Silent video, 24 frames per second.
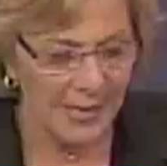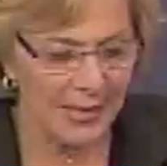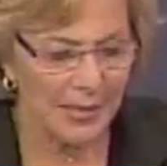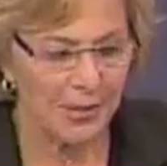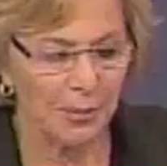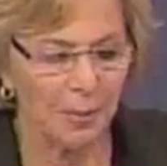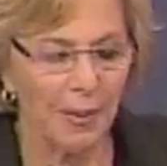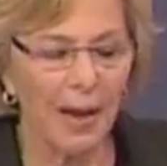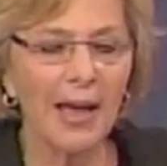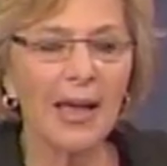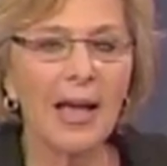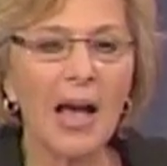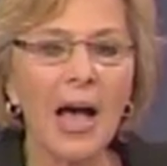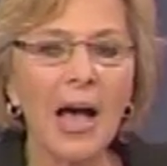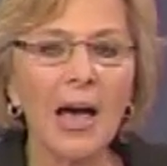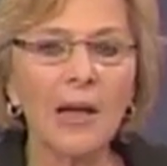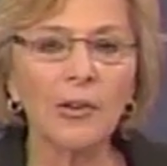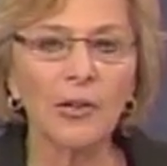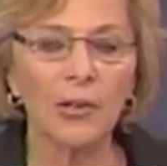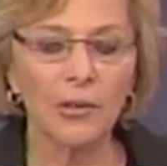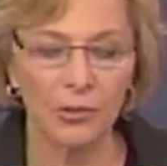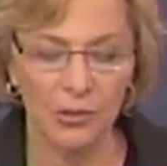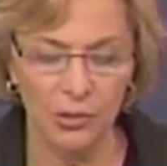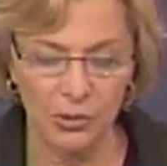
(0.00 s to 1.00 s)
is my
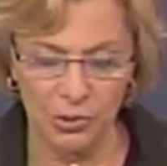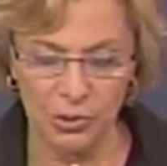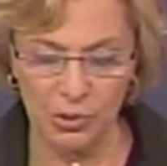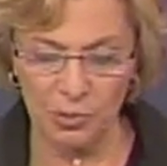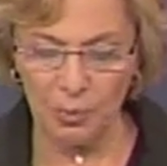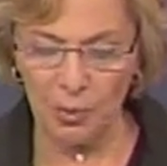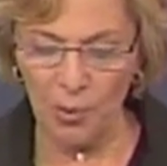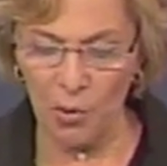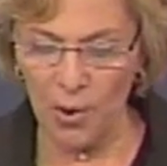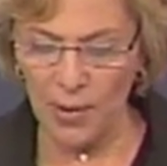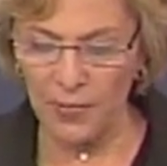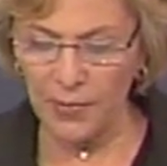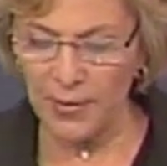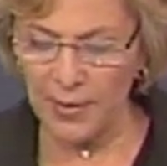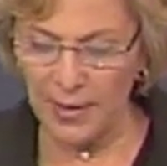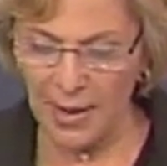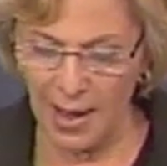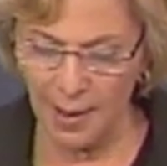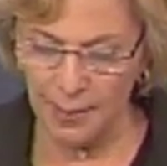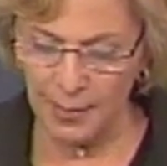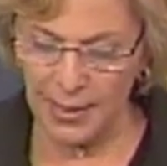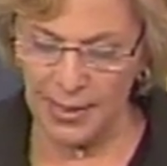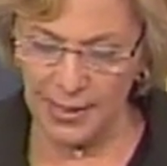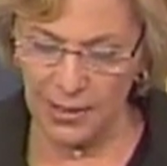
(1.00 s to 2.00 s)
honor to support the
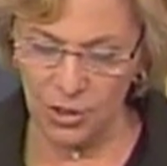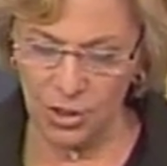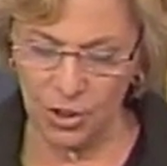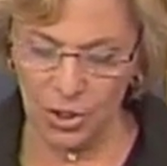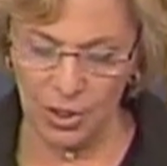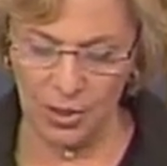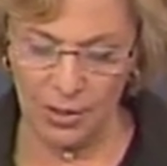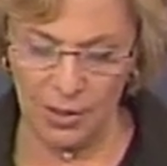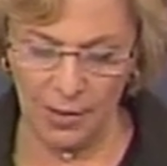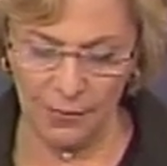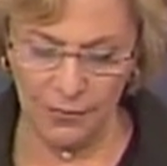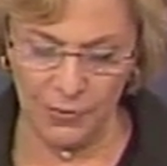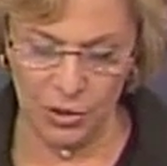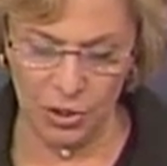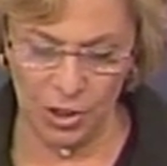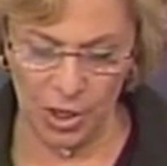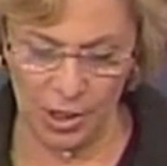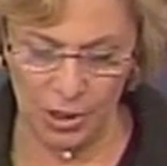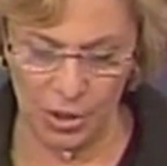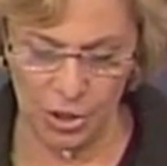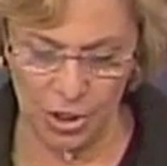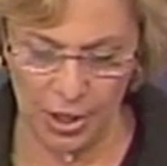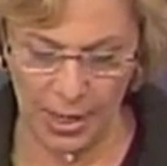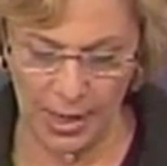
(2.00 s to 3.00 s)
nomination of
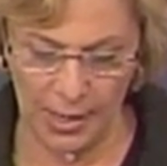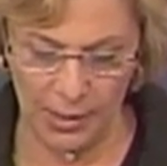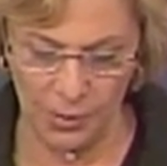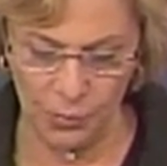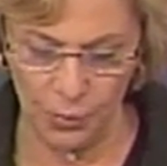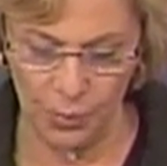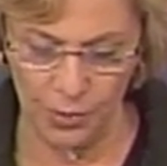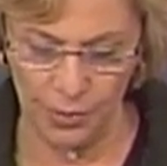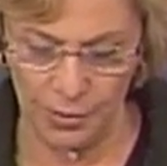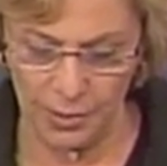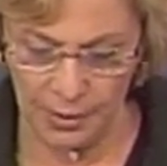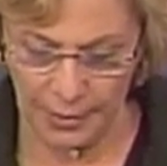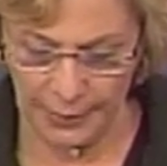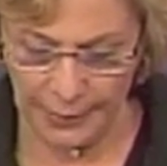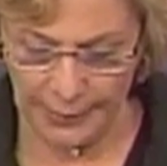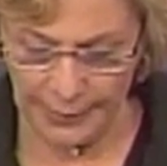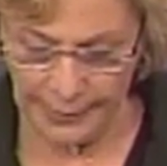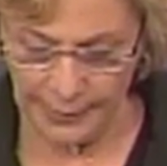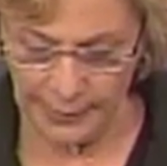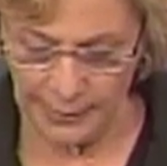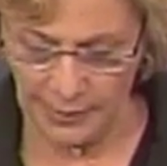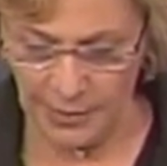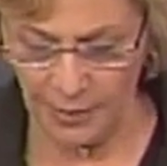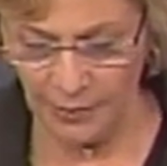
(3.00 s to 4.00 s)
Judge Edward
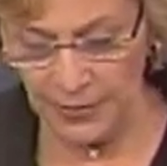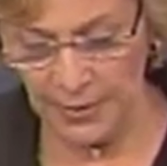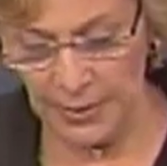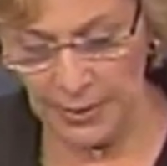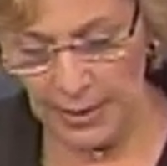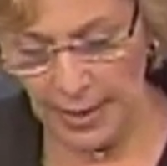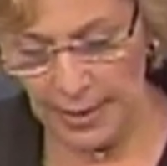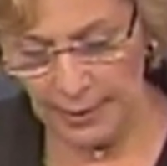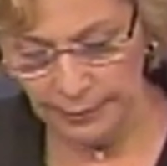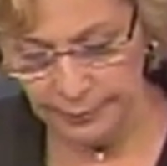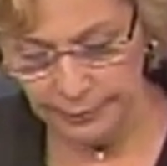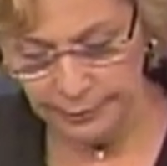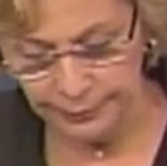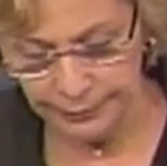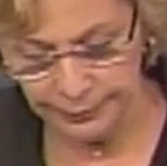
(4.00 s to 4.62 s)
Davila.